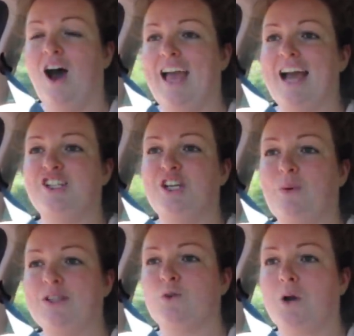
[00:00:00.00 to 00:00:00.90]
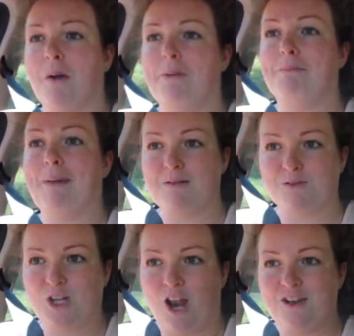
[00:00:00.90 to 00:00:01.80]
I actually went to a couple of
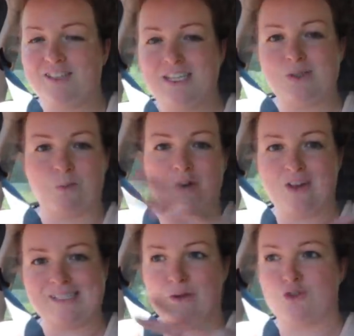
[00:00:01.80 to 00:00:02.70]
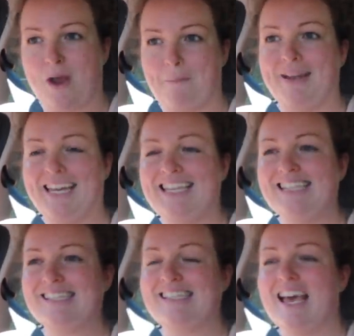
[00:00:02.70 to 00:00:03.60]
bounce classes on one of those little
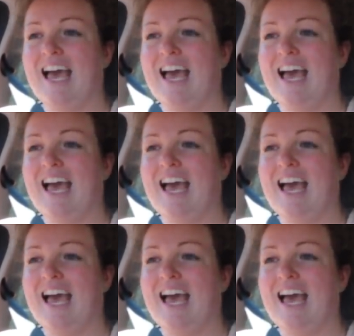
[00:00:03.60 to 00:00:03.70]
trampolines